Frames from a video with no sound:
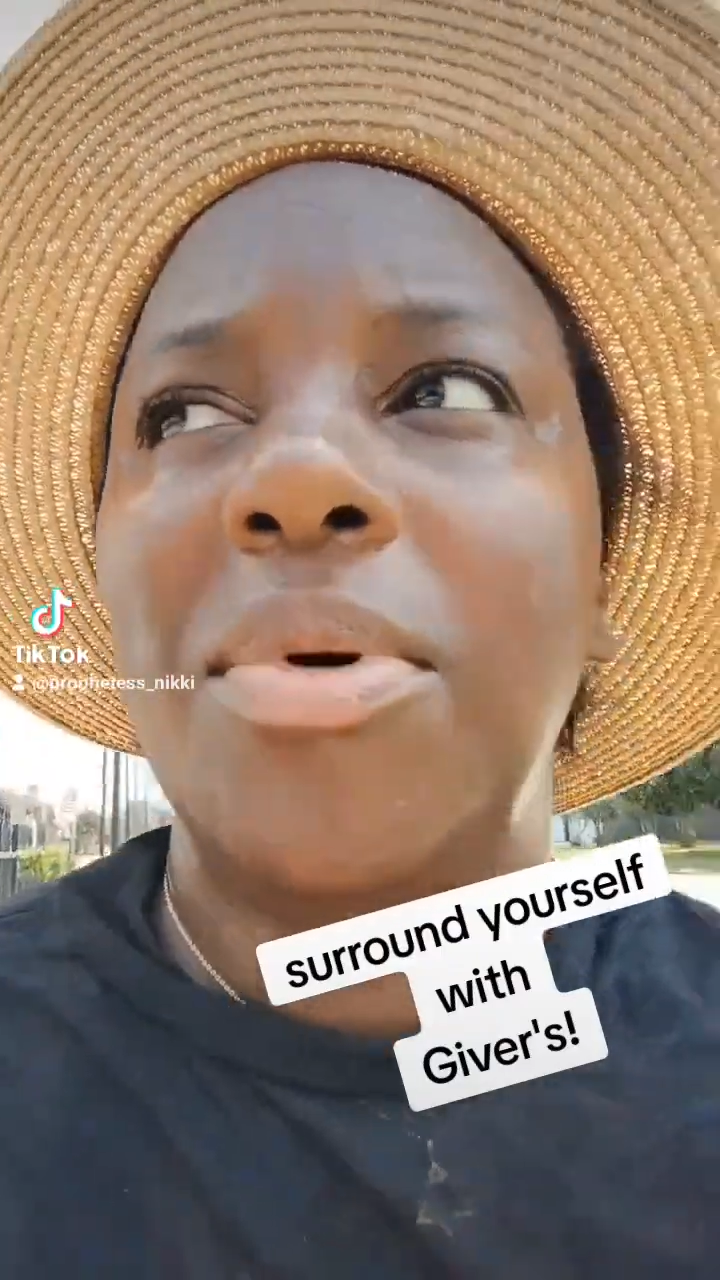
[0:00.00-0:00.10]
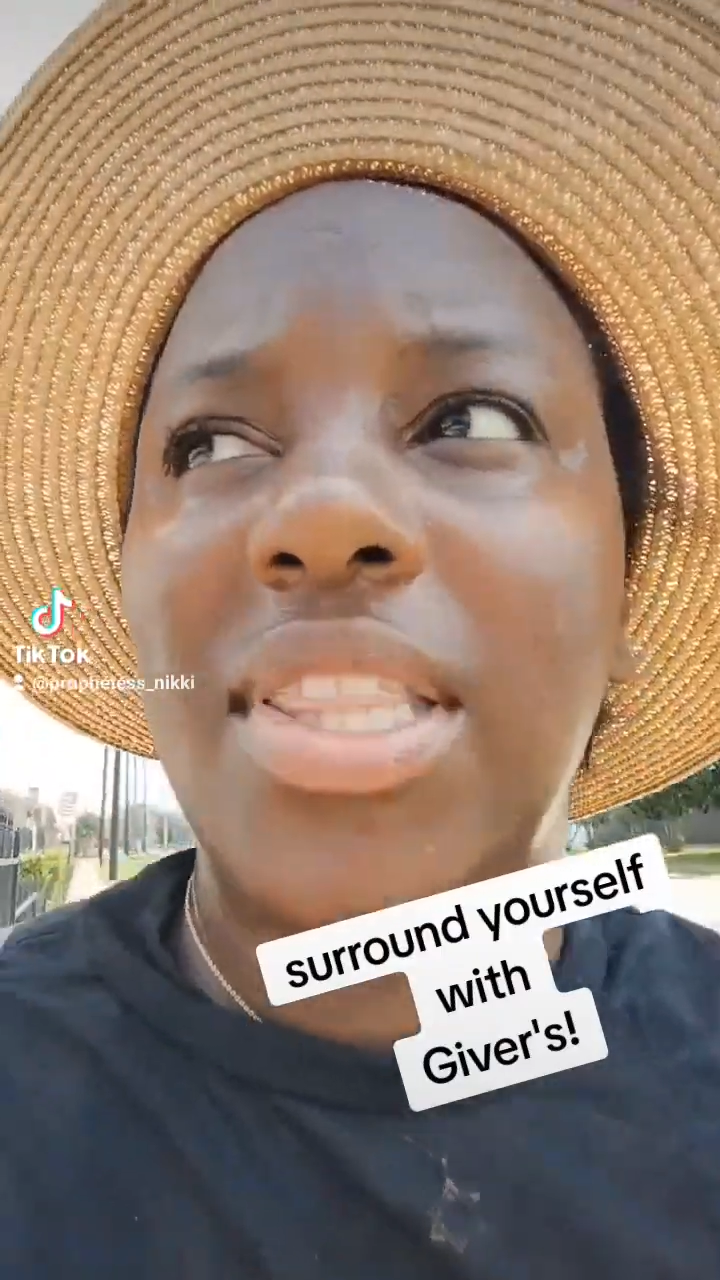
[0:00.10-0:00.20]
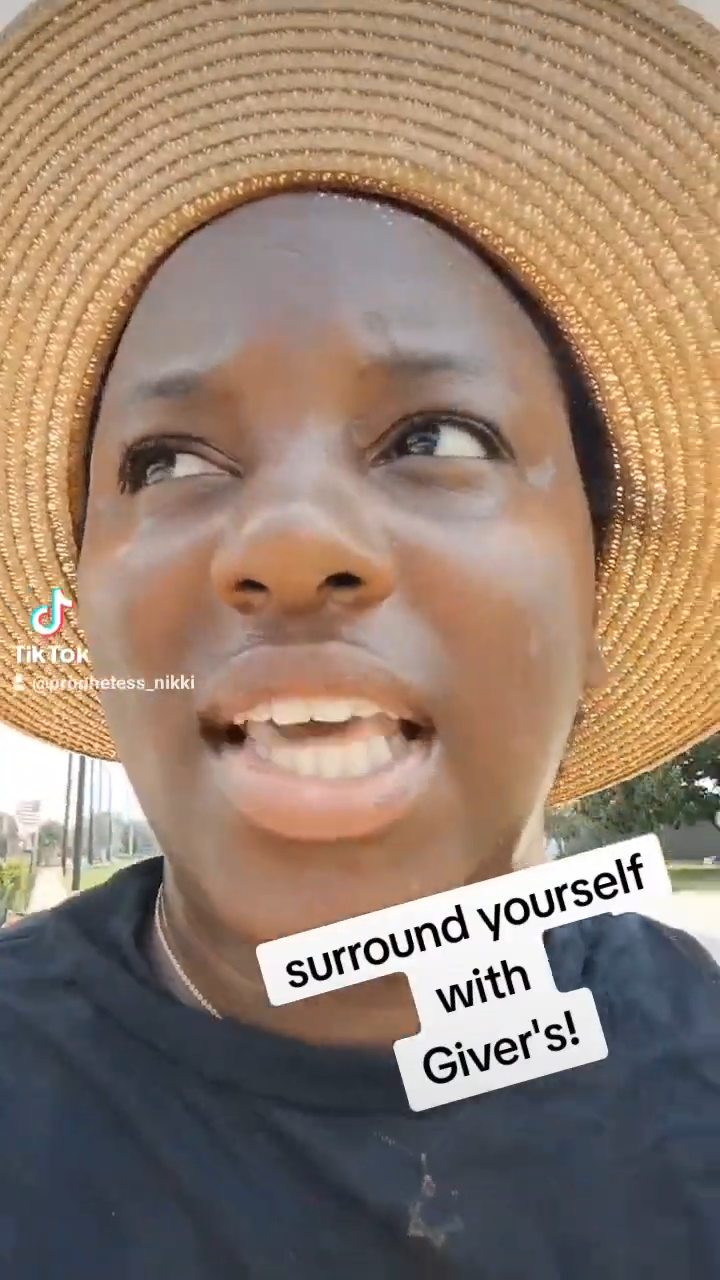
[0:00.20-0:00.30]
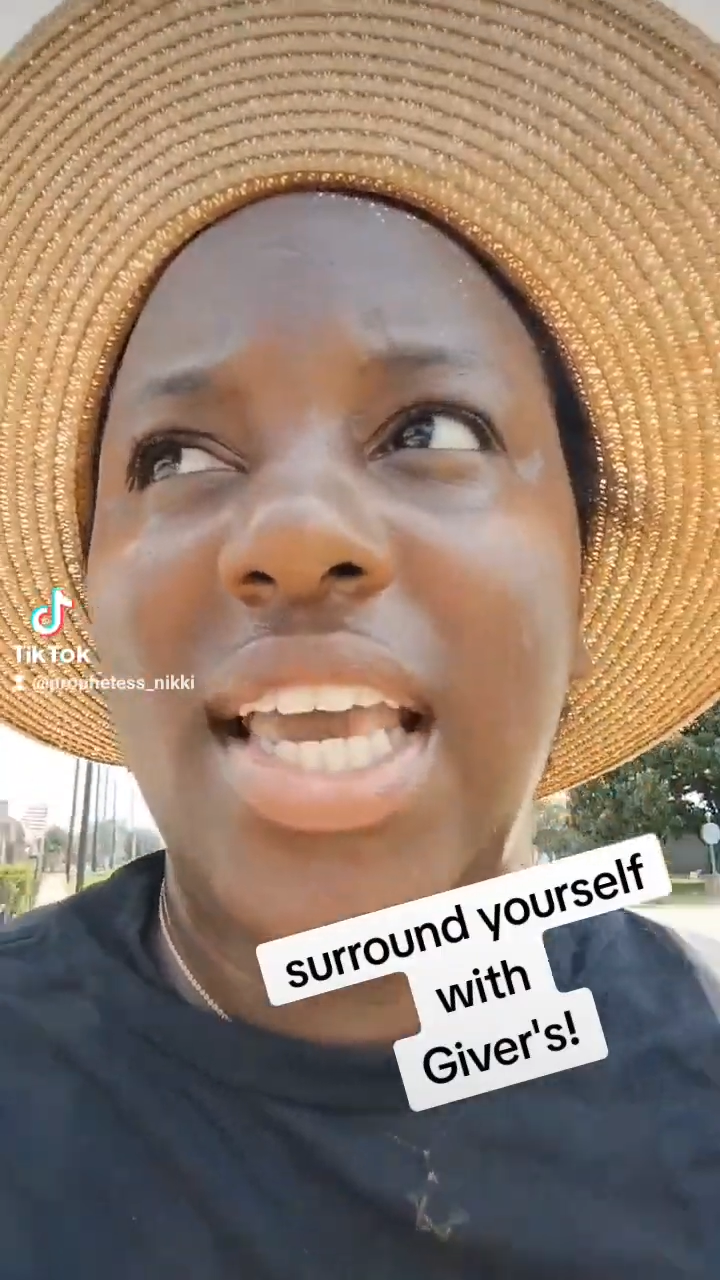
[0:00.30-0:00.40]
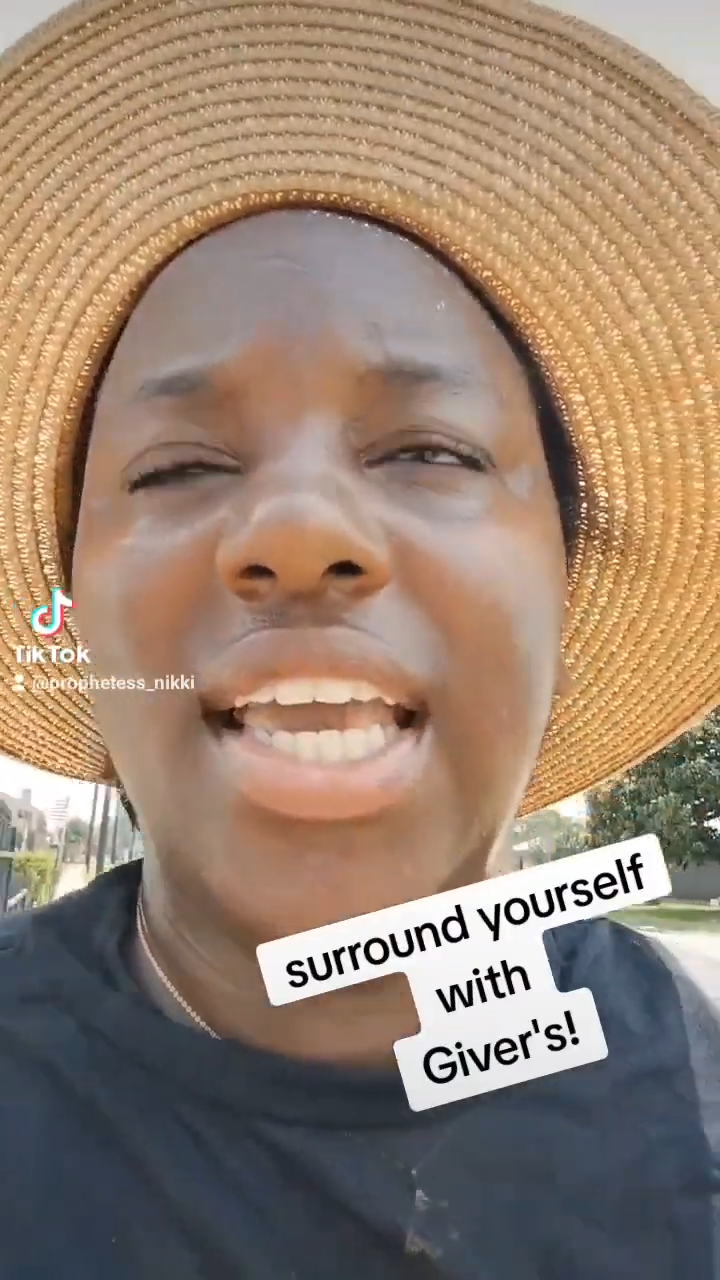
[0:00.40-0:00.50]

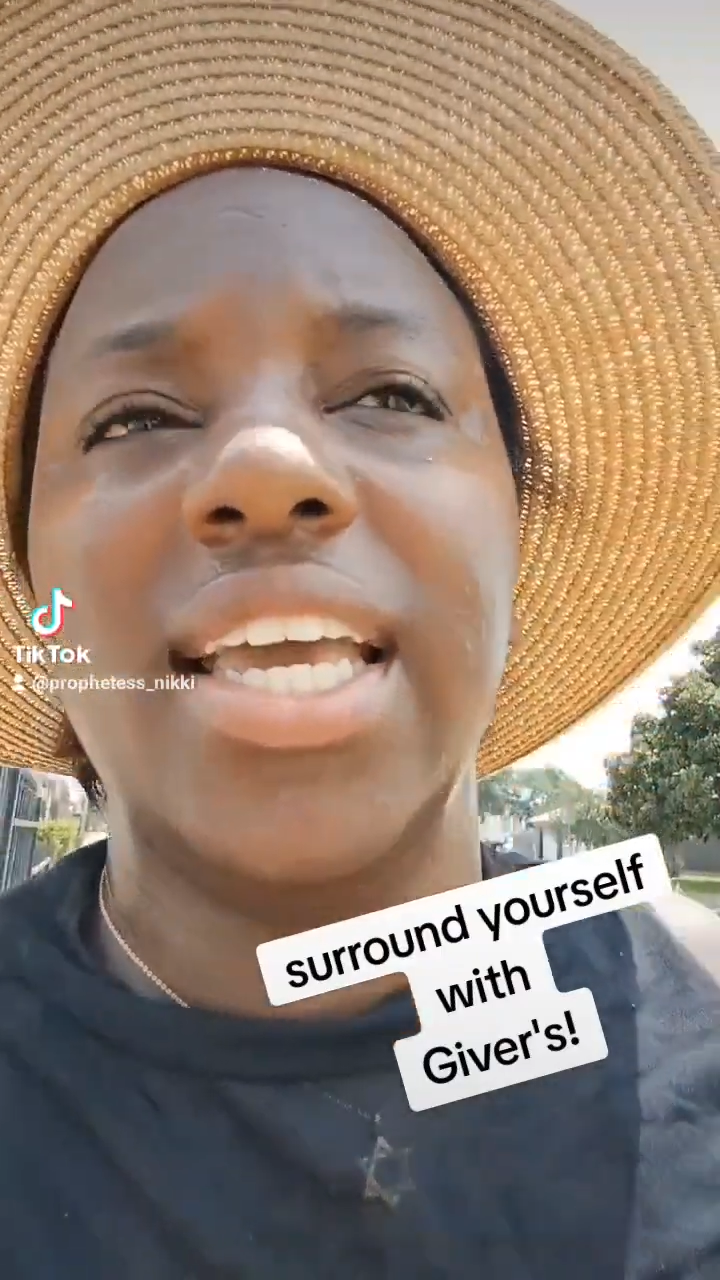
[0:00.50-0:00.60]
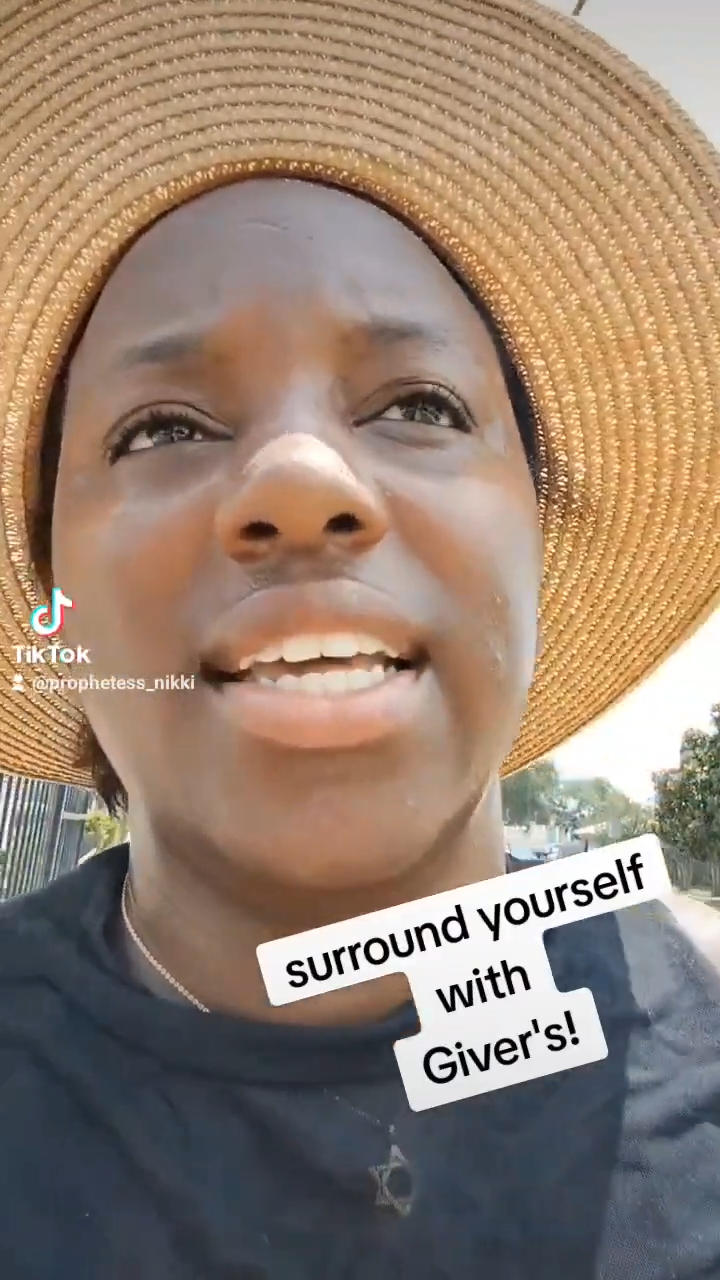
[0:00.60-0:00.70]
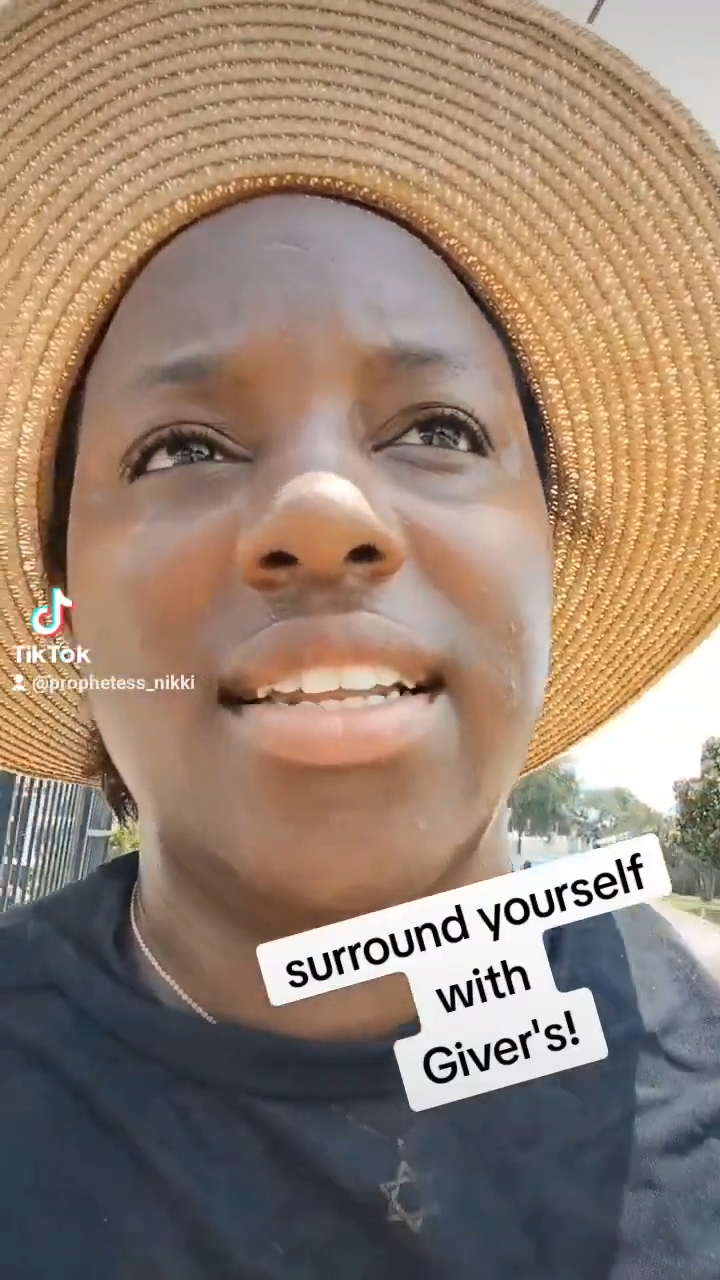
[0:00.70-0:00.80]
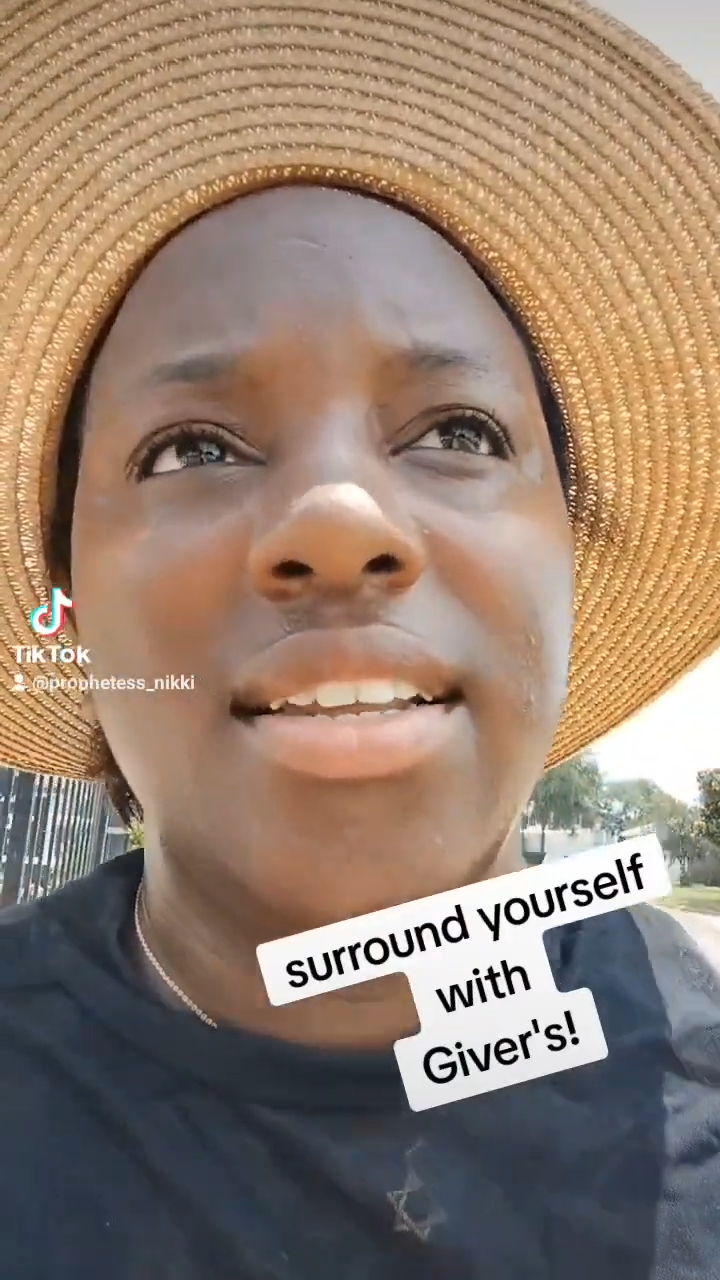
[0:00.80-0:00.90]
things